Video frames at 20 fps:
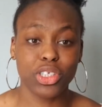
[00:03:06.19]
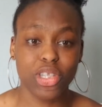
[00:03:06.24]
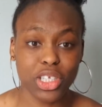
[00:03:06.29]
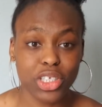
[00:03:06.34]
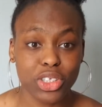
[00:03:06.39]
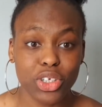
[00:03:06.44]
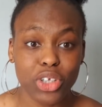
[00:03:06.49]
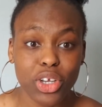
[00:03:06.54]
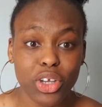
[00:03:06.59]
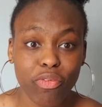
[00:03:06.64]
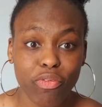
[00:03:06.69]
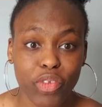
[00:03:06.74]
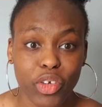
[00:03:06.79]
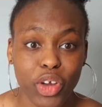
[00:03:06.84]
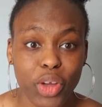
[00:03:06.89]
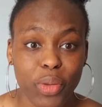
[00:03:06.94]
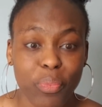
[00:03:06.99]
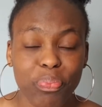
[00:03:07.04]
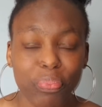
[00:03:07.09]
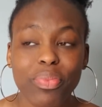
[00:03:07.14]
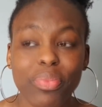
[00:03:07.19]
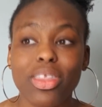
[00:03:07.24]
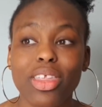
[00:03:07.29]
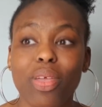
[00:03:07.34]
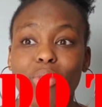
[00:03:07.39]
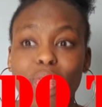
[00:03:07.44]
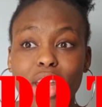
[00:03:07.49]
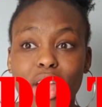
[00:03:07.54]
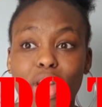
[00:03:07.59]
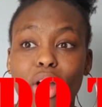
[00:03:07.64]
the student room
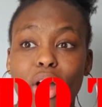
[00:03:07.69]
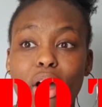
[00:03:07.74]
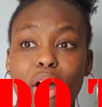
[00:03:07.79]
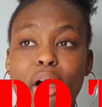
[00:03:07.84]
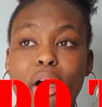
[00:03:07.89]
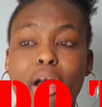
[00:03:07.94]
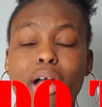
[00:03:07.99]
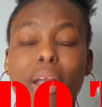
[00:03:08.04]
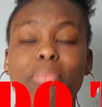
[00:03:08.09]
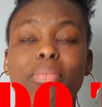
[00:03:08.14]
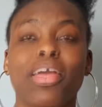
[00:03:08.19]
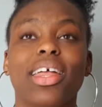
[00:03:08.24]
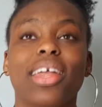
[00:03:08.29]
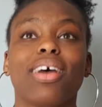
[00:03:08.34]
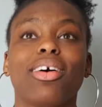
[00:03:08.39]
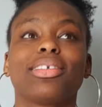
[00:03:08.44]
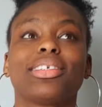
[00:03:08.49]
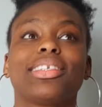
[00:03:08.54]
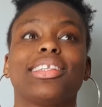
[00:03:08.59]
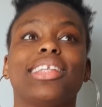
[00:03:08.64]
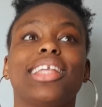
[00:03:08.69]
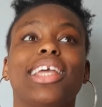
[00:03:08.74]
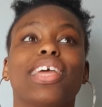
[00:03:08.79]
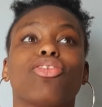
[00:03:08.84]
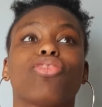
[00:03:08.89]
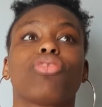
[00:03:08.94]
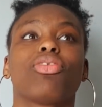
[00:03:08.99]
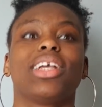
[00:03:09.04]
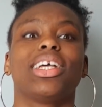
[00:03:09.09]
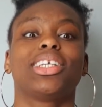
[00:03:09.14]
when I got home and I was
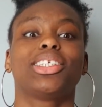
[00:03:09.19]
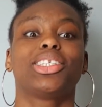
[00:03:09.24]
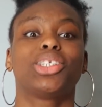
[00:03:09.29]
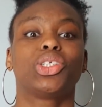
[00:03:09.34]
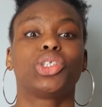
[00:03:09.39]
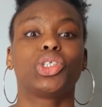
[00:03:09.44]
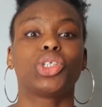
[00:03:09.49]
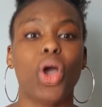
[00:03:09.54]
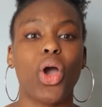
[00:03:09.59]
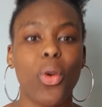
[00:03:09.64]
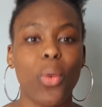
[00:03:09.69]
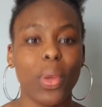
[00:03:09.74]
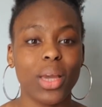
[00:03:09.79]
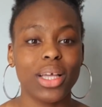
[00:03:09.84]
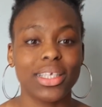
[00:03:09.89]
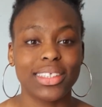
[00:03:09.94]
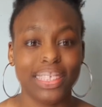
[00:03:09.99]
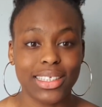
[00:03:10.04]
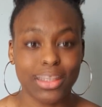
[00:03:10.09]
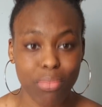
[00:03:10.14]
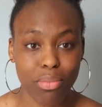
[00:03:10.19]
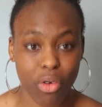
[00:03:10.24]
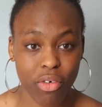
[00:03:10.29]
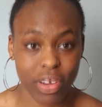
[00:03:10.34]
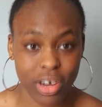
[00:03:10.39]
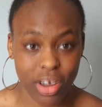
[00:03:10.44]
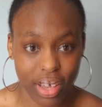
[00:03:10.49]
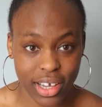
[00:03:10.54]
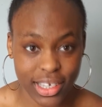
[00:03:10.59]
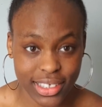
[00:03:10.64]
literally so
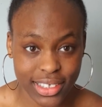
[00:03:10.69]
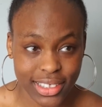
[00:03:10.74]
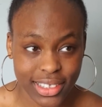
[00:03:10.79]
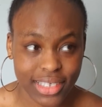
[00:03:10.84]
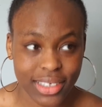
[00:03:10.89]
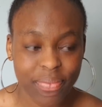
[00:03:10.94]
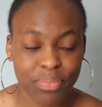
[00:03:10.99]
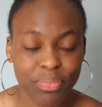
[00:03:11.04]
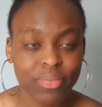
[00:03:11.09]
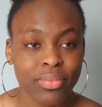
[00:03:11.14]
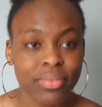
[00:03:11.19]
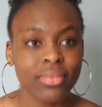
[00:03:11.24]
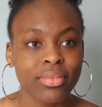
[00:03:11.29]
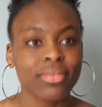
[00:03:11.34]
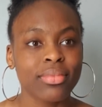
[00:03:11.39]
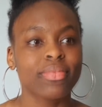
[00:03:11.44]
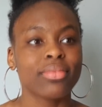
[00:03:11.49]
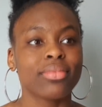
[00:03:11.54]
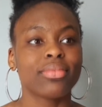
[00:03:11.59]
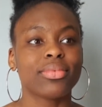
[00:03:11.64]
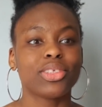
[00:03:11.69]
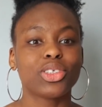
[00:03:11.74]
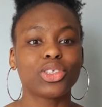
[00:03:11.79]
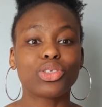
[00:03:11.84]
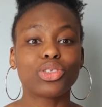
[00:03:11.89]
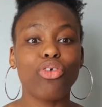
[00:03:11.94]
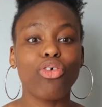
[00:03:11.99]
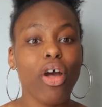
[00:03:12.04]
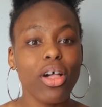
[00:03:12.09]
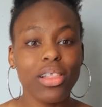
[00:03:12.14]
demoralised.
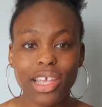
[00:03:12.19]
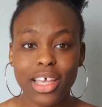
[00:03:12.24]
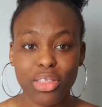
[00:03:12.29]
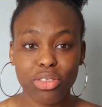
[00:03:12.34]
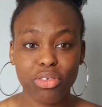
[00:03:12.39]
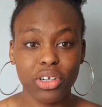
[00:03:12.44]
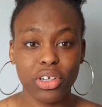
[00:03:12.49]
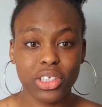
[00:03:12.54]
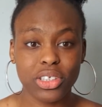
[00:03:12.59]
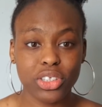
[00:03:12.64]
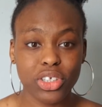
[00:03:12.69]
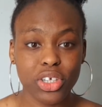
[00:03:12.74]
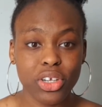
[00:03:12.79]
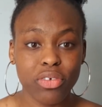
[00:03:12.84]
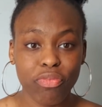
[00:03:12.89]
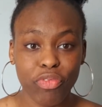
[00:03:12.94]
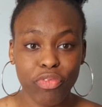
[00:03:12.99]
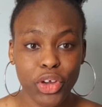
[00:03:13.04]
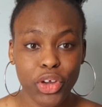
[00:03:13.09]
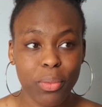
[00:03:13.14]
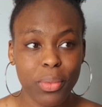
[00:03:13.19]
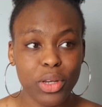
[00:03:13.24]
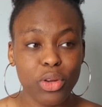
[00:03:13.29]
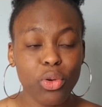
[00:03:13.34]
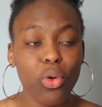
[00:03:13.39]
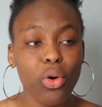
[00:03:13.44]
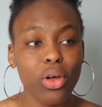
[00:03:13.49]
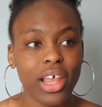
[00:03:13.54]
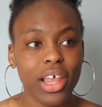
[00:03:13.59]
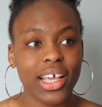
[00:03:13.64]
Scrolling through the student room and
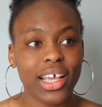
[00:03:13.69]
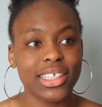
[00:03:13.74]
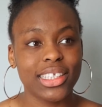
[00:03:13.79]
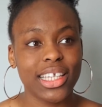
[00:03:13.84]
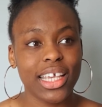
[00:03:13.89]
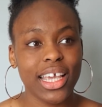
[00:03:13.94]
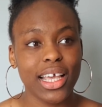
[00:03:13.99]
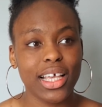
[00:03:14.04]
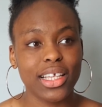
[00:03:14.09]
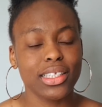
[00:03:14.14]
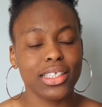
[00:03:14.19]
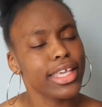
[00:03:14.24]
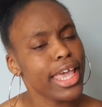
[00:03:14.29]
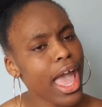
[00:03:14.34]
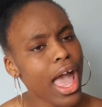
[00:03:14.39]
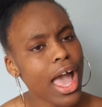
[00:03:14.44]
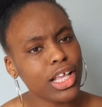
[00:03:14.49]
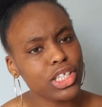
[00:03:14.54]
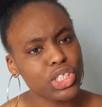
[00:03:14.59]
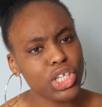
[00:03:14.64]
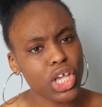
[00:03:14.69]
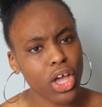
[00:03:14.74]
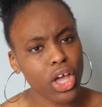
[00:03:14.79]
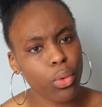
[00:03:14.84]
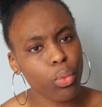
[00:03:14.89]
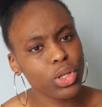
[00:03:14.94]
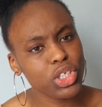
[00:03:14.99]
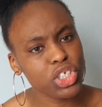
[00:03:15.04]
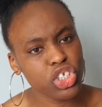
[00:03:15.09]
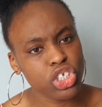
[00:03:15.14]
all I can see is, yeah, so
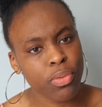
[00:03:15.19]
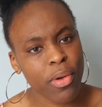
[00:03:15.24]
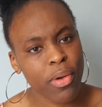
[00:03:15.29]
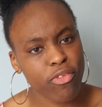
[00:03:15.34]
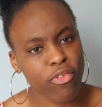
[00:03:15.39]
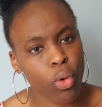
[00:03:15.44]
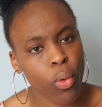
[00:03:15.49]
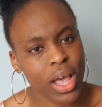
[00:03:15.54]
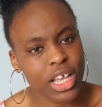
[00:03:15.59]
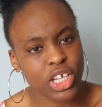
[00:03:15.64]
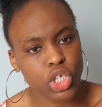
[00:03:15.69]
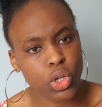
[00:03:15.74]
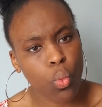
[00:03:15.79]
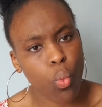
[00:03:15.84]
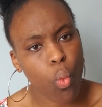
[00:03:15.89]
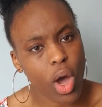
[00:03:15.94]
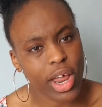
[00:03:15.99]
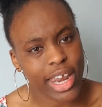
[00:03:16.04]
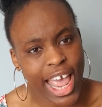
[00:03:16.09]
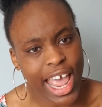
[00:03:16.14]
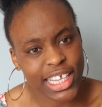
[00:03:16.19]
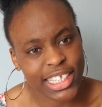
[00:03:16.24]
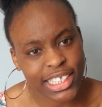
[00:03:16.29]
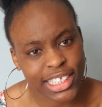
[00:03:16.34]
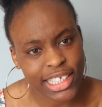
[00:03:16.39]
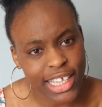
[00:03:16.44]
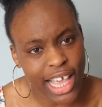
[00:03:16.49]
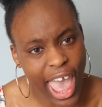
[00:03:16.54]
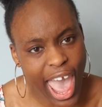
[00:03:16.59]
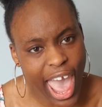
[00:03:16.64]
what did you put for question 1A?
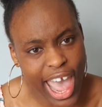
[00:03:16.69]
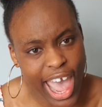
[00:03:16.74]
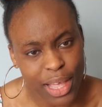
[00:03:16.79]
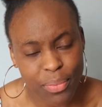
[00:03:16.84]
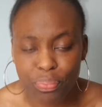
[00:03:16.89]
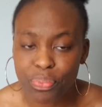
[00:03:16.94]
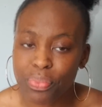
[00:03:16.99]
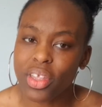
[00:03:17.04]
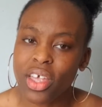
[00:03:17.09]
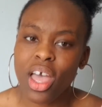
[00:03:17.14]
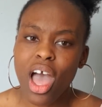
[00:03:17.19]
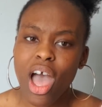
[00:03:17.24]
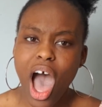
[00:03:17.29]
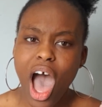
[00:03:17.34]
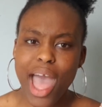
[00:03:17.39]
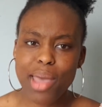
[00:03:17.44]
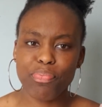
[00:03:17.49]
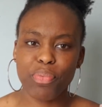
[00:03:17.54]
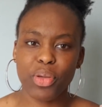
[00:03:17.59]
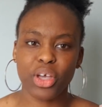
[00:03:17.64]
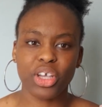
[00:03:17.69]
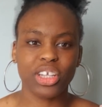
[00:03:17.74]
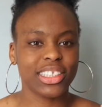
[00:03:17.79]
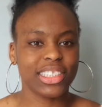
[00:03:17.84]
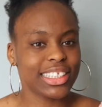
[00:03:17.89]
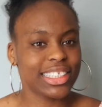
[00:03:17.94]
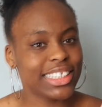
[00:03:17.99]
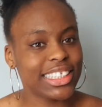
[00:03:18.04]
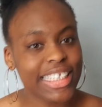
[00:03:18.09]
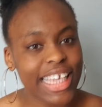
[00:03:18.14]
I put
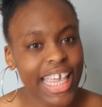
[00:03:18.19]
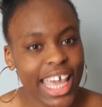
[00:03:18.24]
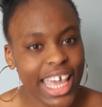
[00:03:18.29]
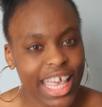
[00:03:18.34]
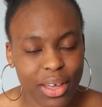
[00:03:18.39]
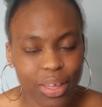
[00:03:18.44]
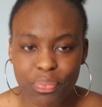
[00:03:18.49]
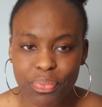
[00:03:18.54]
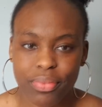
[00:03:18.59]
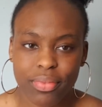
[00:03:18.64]
C.